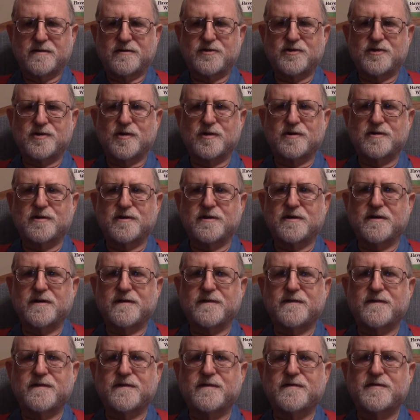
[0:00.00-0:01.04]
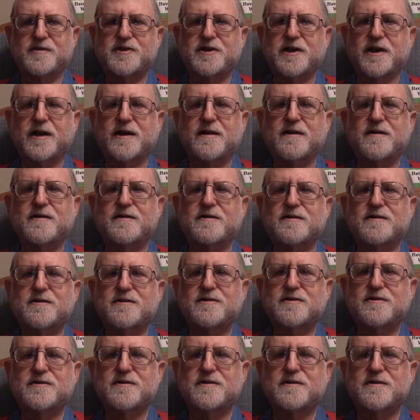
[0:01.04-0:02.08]
children of a janitor
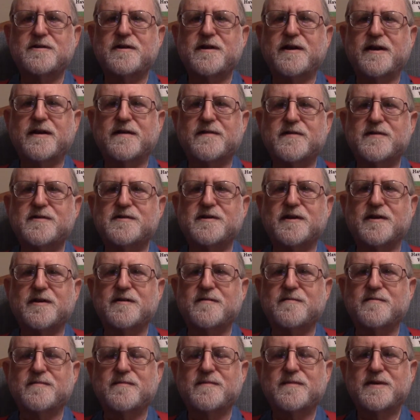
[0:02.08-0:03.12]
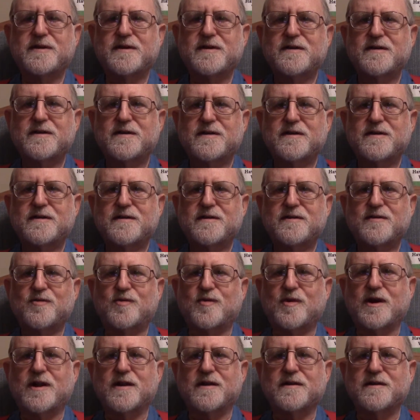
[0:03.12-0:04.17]
should have the same
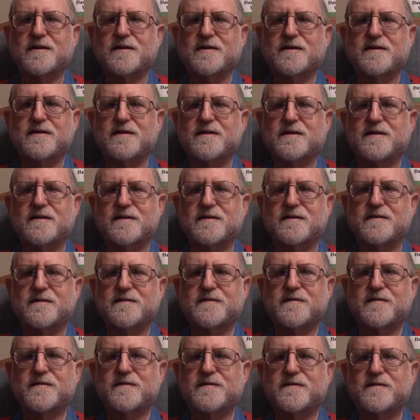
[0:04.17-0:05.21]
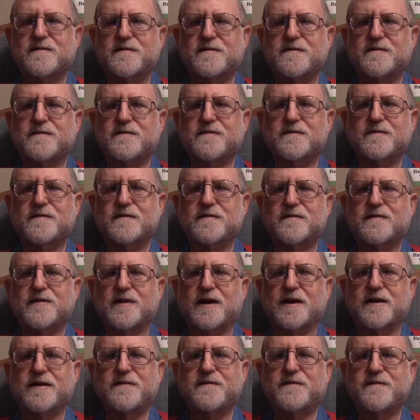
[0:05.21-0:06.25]
quality of
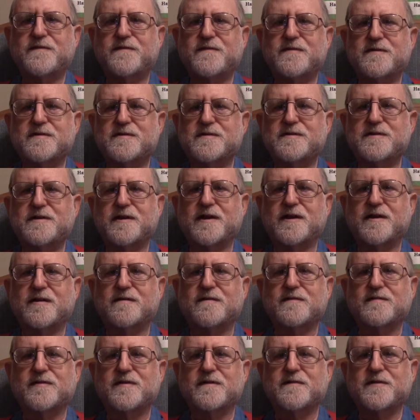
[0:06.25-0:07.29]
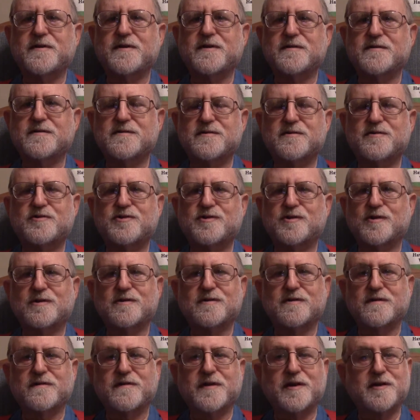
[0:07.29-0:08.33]
life and standard of living as the
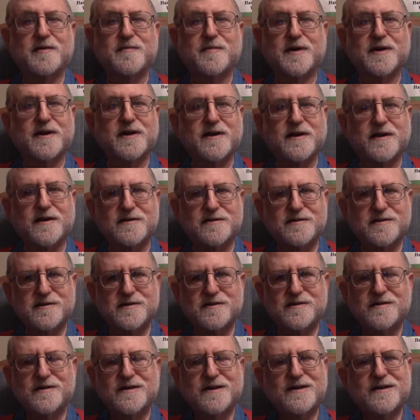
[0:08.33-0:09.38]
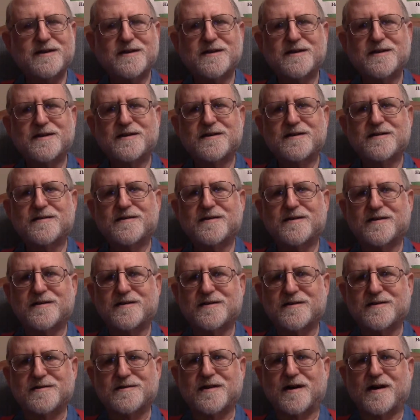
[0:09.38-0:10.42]
children of anybody else,
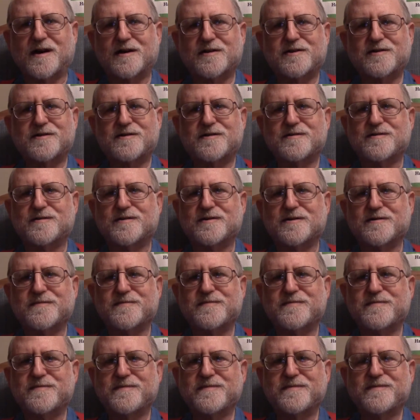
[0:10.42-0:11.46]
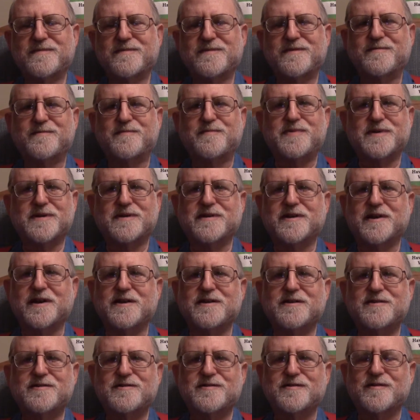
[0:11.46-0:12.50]
a doctor or Bill
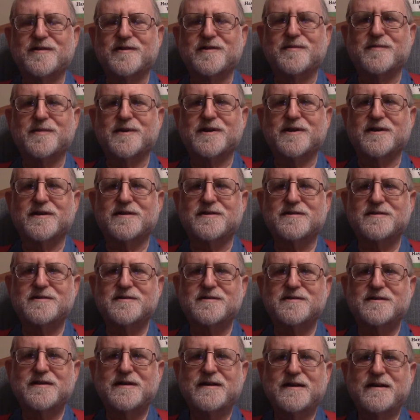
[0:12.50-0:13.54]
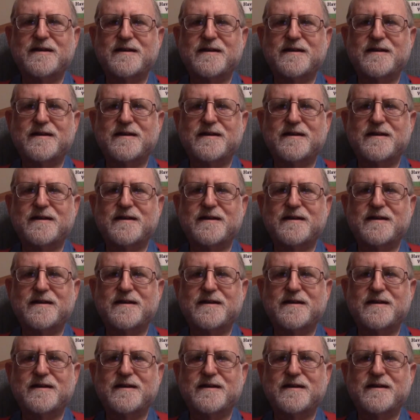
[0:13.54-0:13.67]
Gates or anybody else,